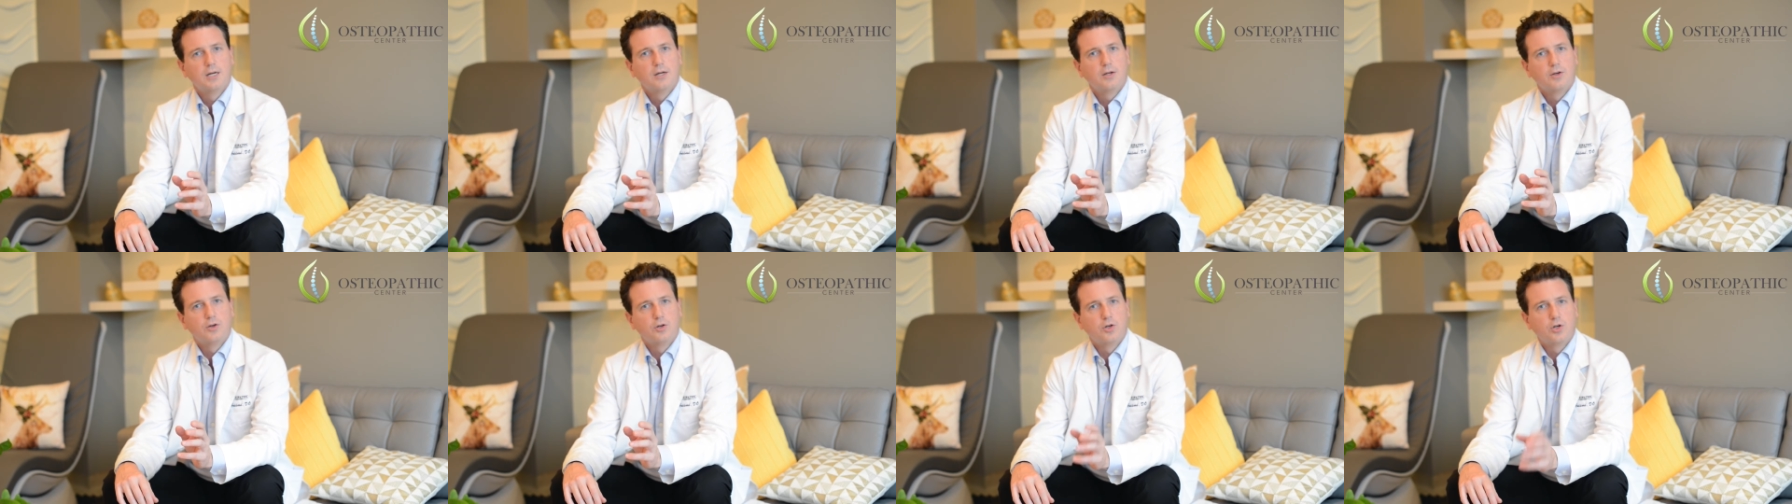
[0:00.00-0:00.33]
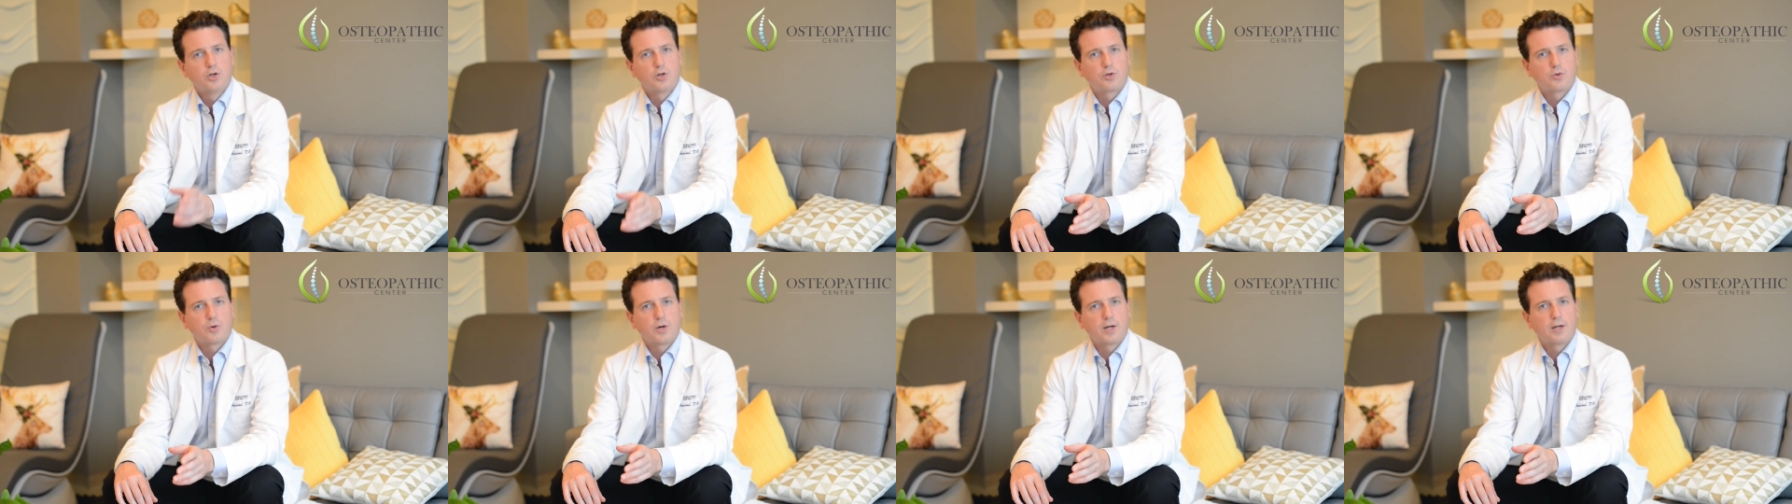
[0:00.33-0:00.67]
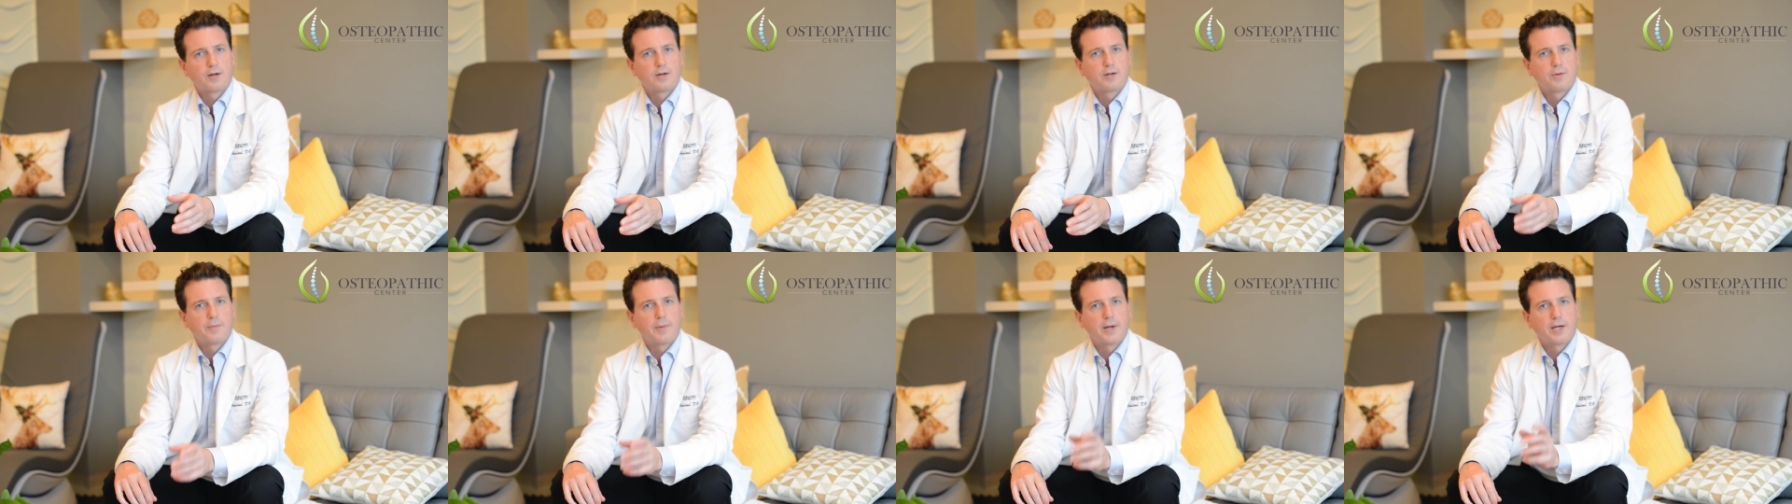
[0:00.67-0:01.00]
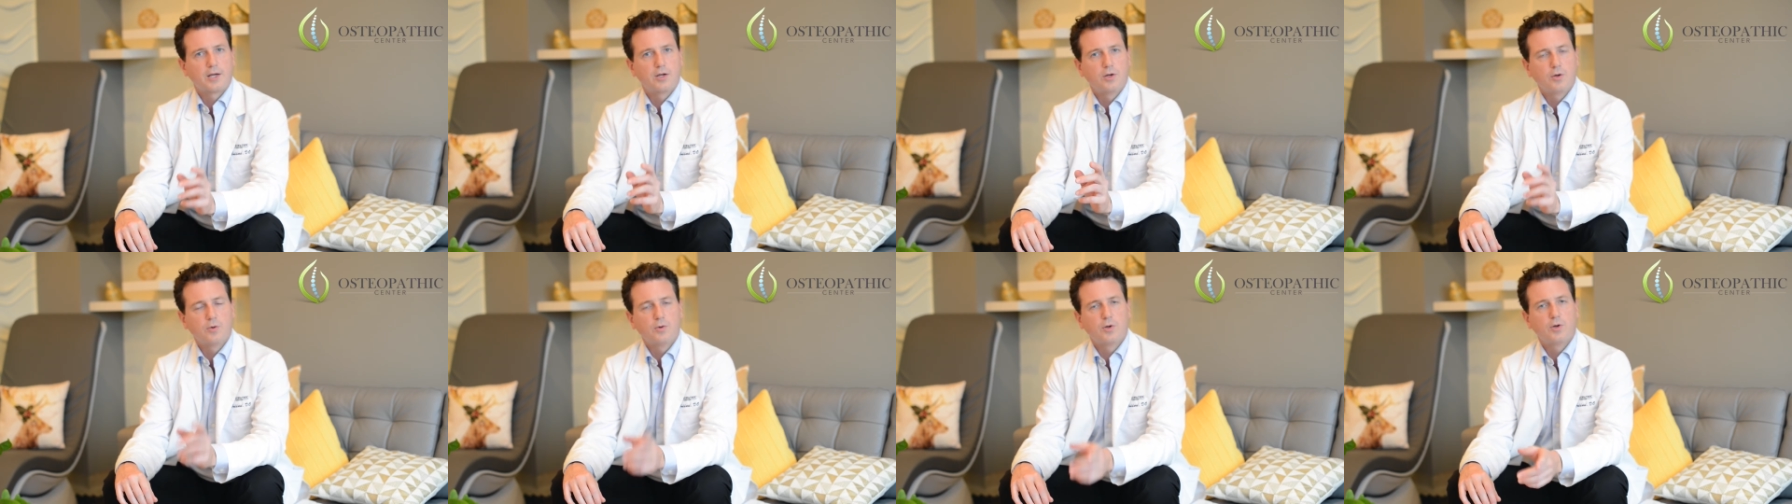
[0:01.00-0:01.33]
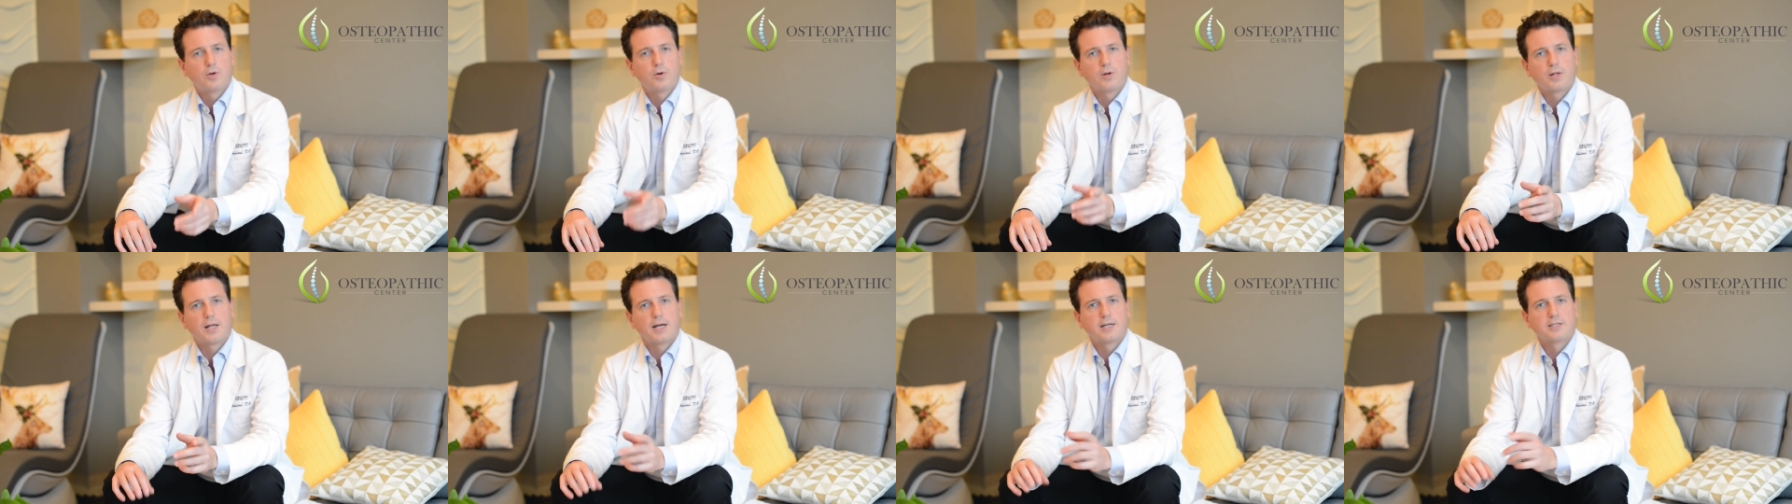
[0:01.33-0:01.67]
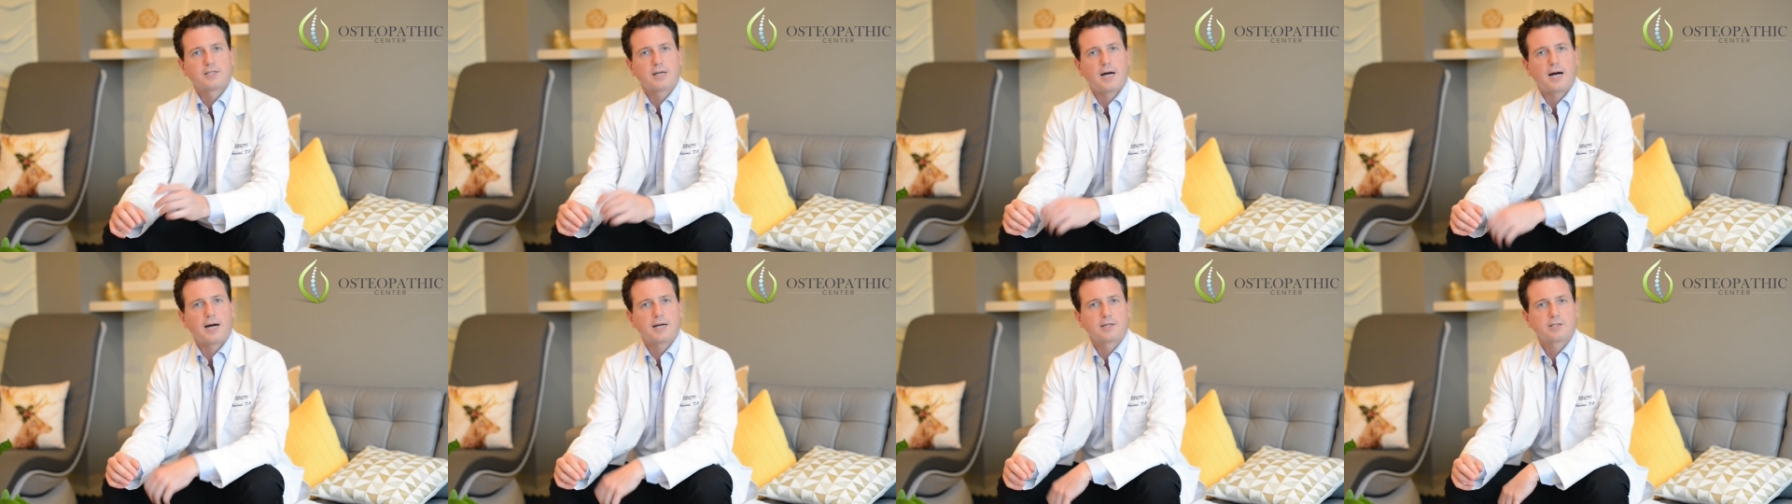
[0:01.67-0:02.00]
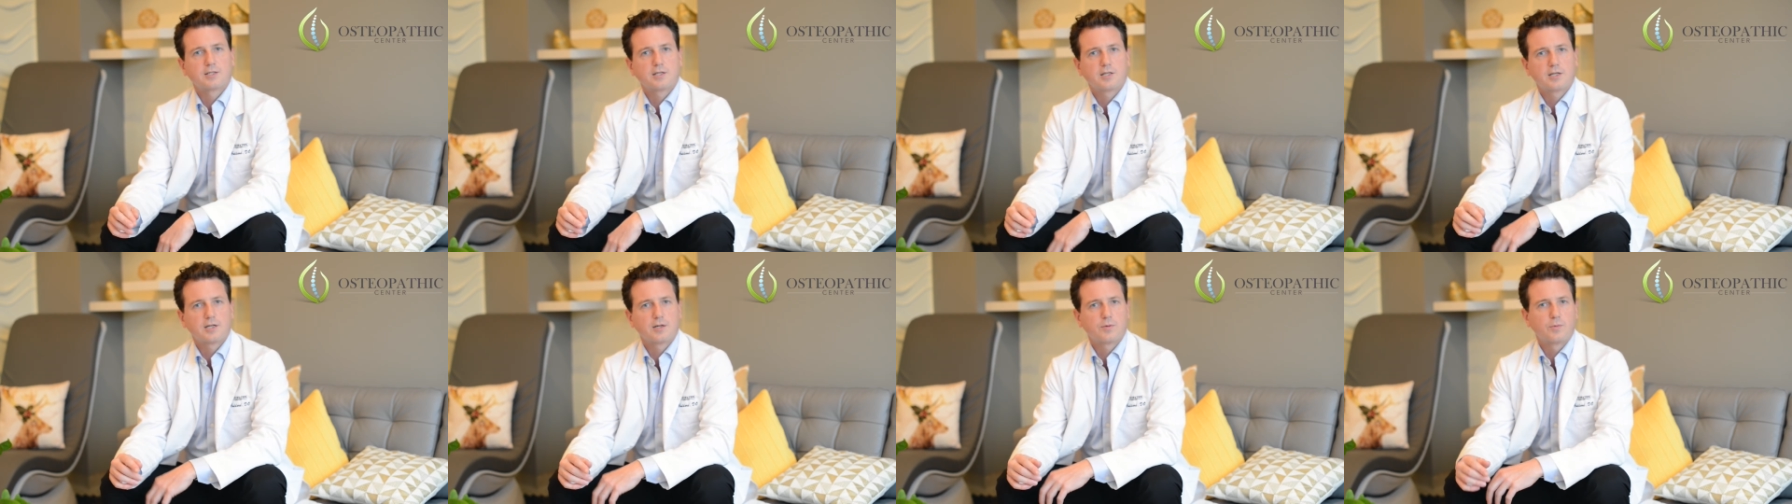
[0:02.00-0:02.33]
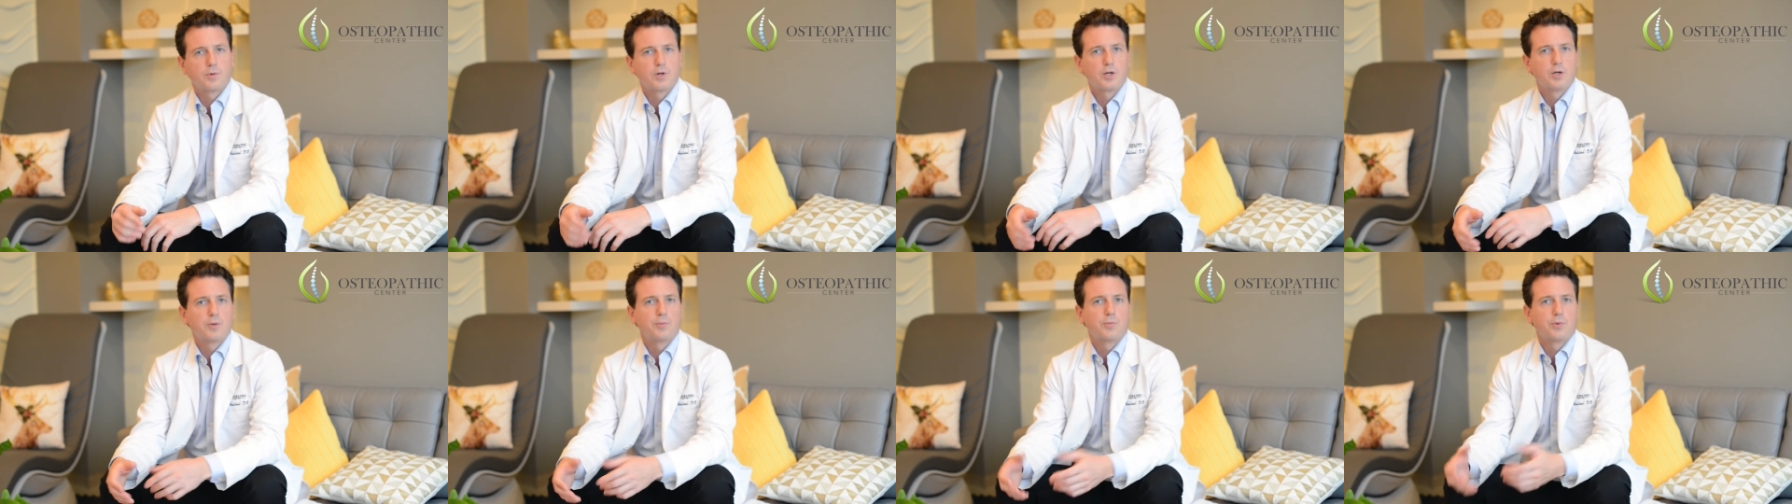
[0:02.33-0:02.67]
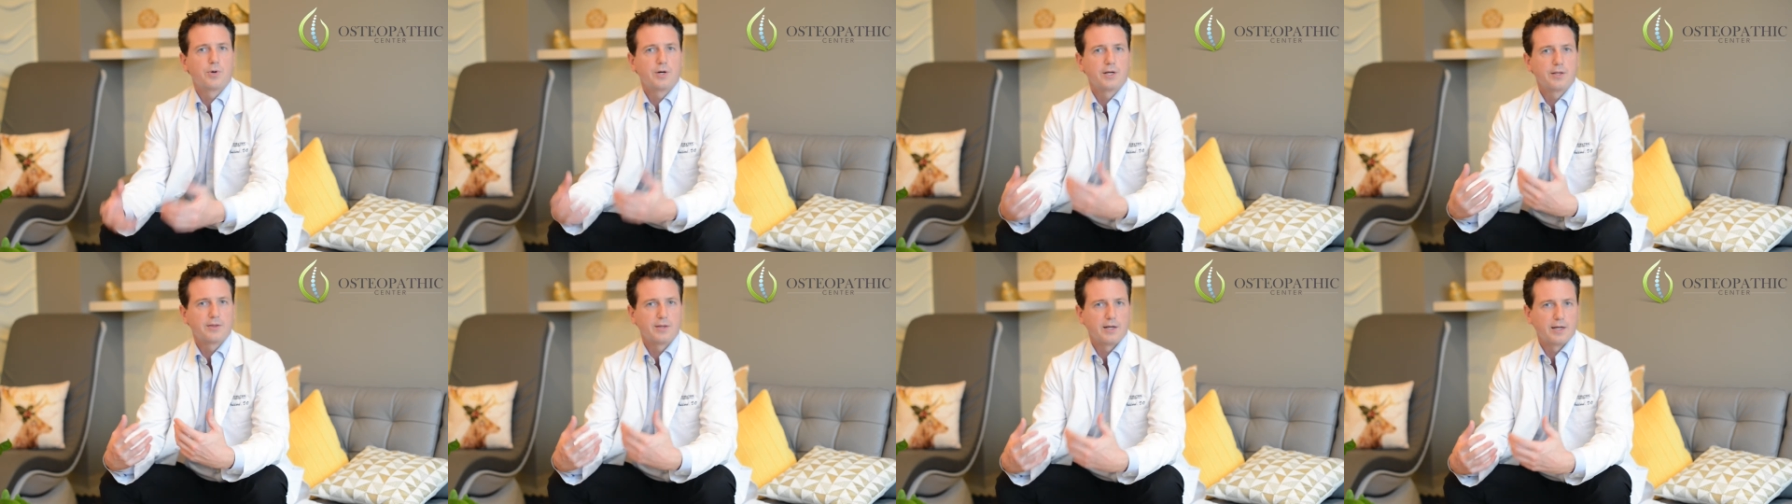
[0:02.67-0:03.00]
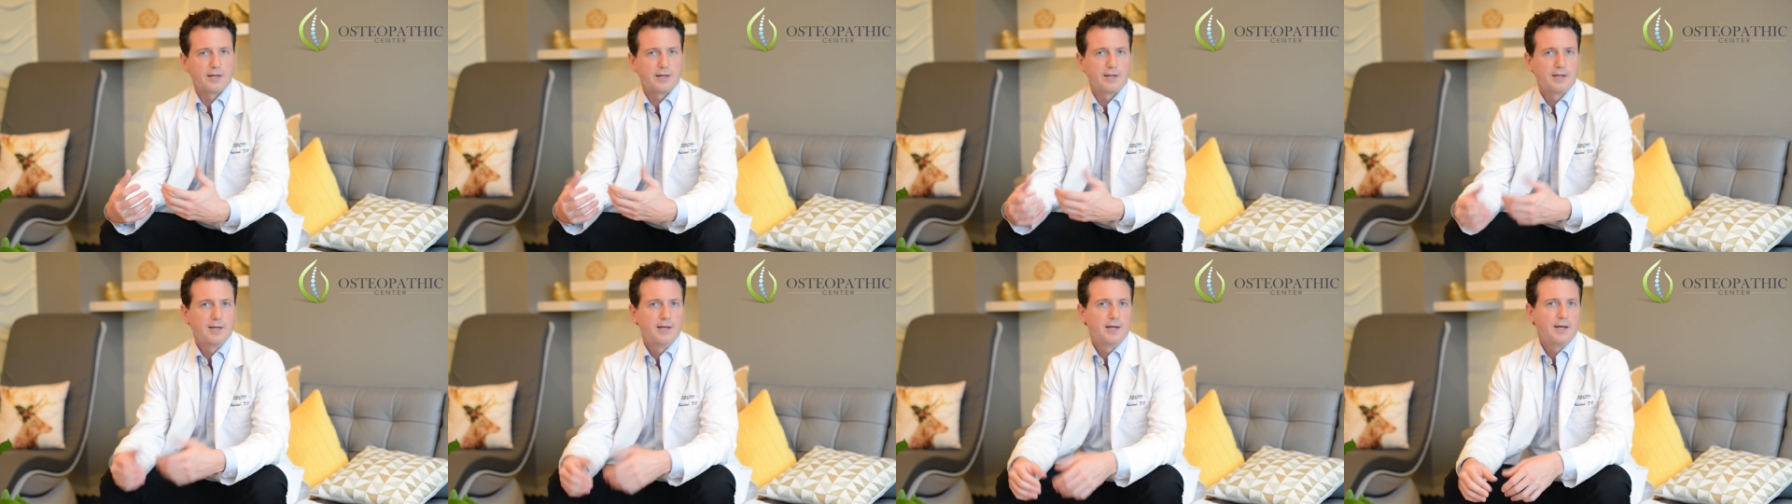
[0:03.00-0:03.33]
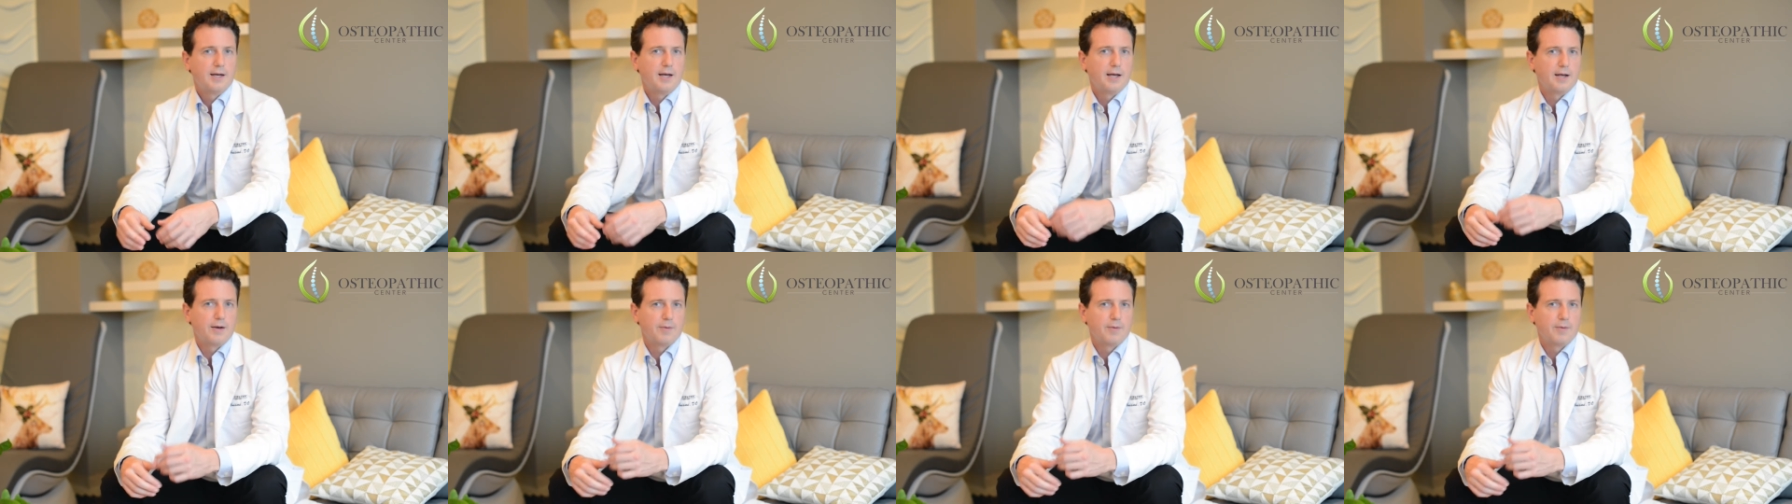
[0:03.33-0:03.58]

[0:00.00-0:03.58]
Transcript: nutrient to make you utilize oxygen when you breathe in,